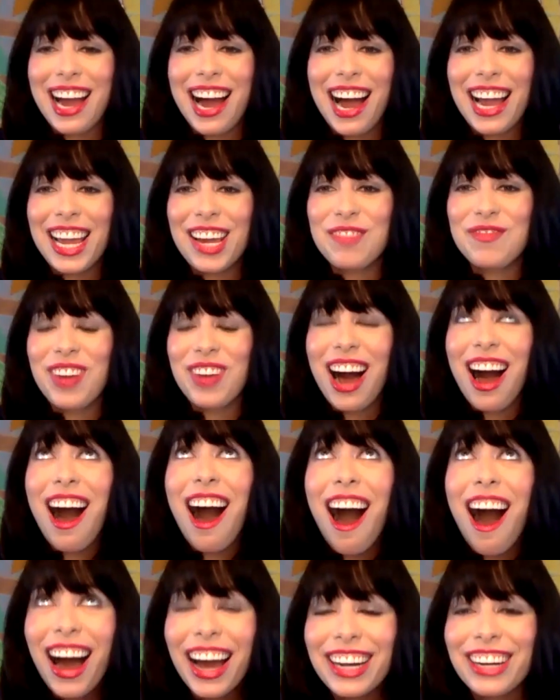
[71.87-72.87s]
I am
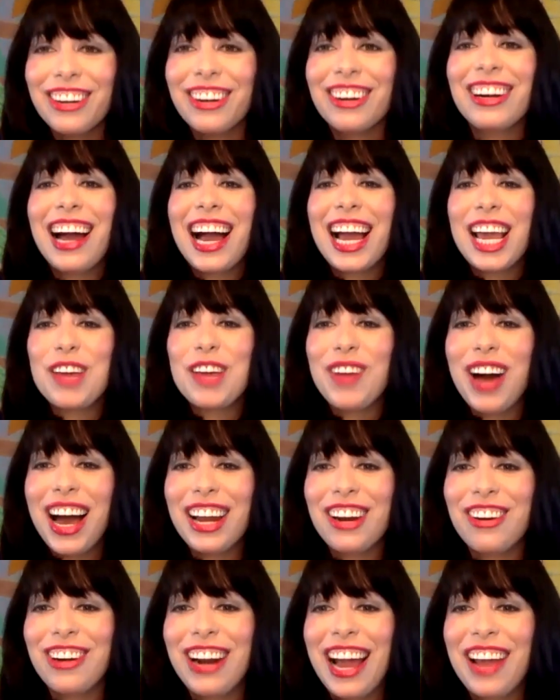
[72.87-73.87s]
honored.
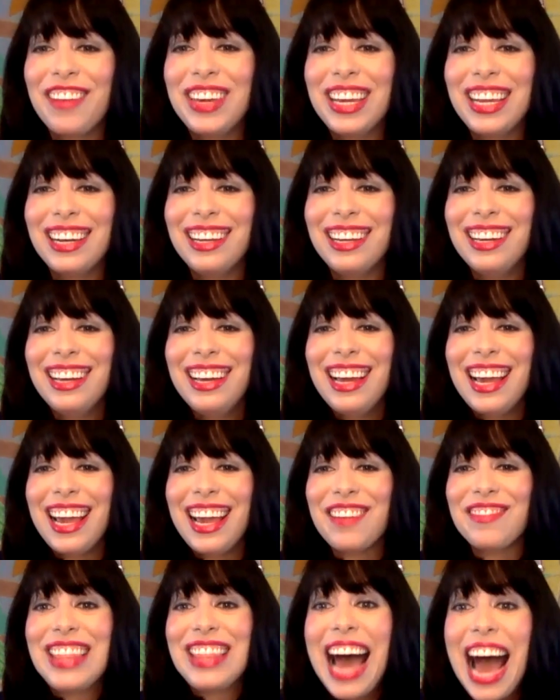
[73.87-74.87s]
I mean,
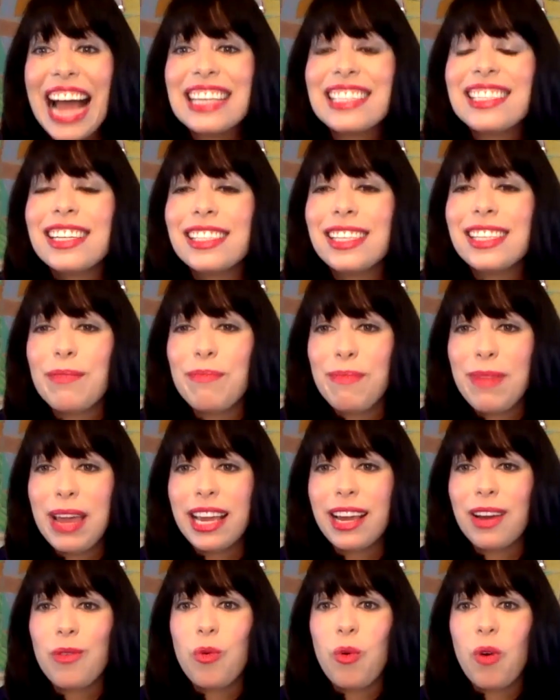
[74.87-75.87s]
if that doesn't make
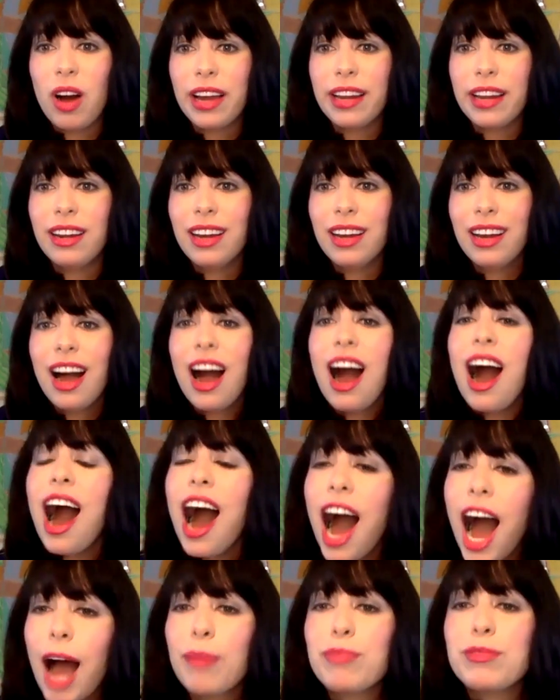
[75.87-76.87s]
one
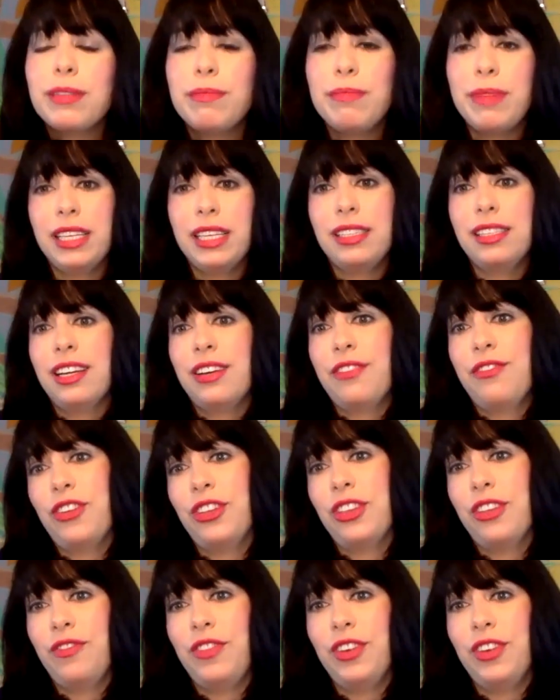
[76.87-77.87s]
optimistic for
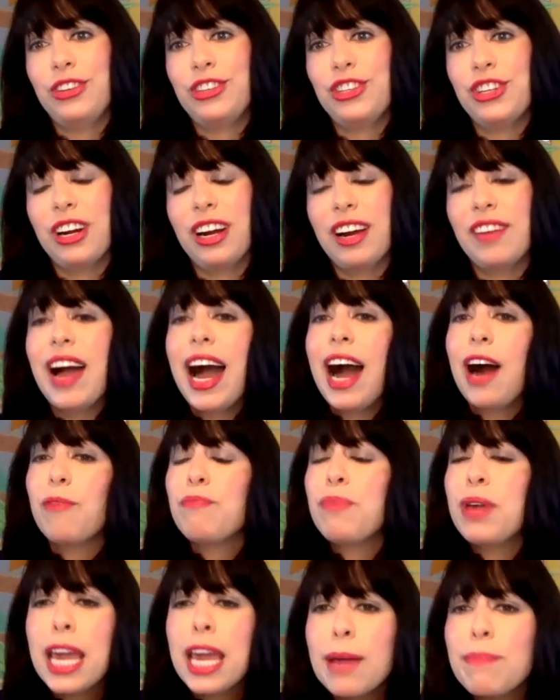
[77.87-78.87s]
the future of how
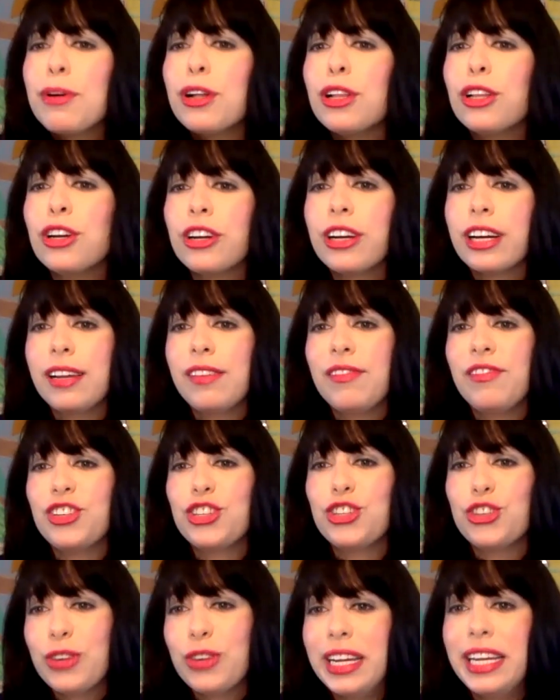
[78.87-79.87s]
people are going to
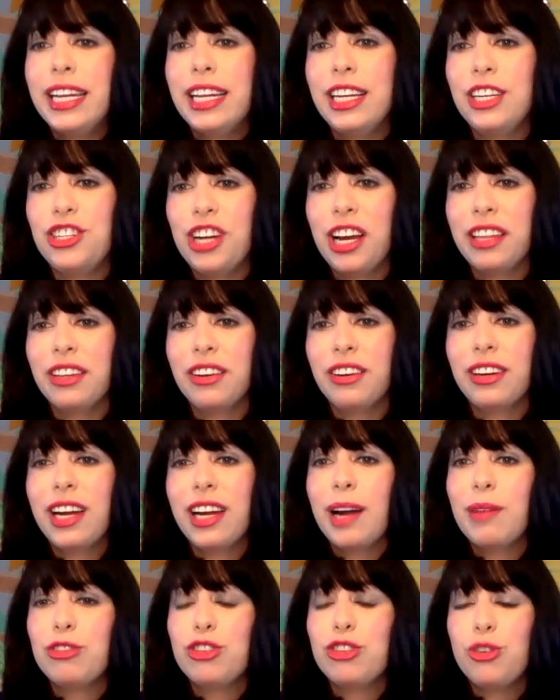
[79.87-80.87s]
treat each other
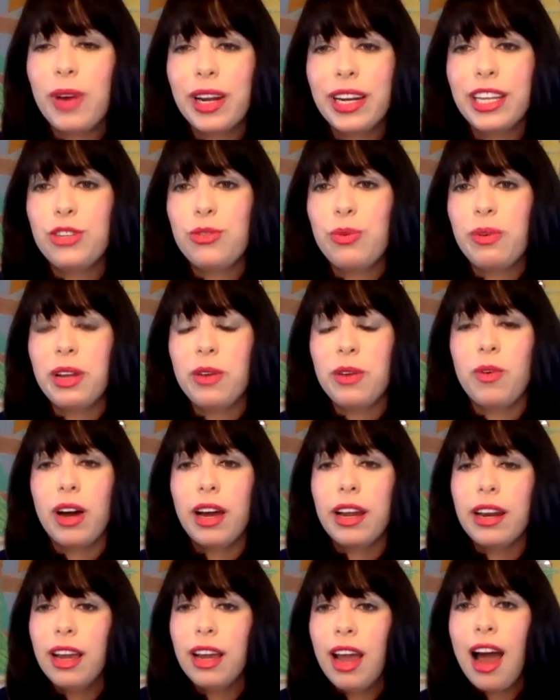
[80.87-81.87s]
come
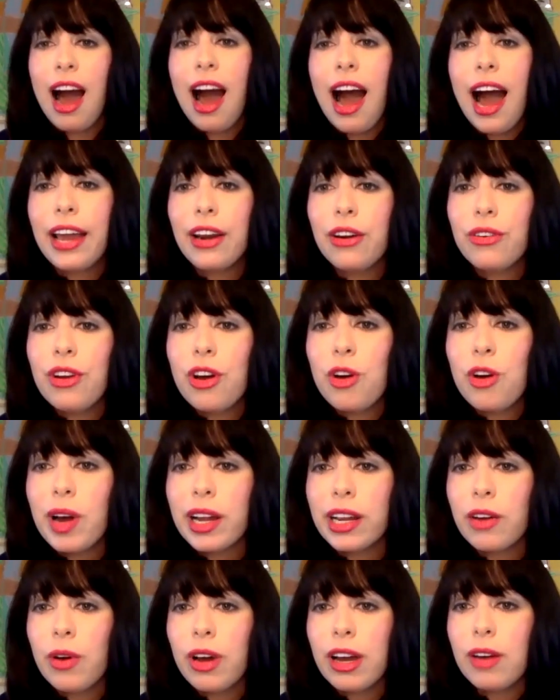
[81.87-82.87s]
2021, I don't
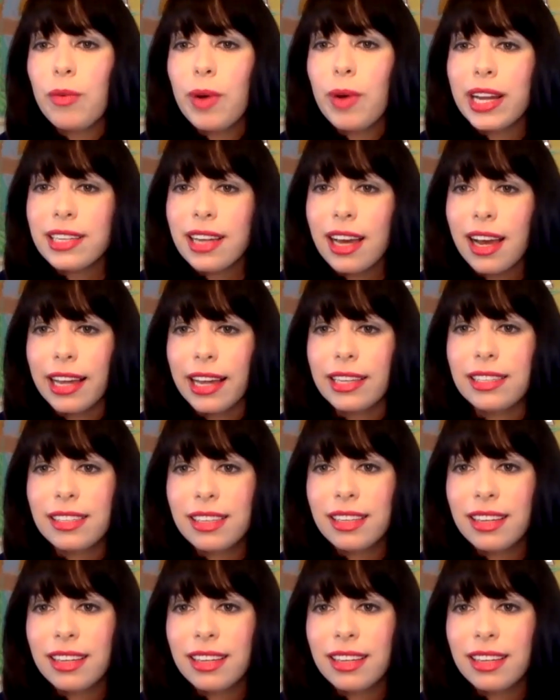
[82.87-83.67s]
know what does.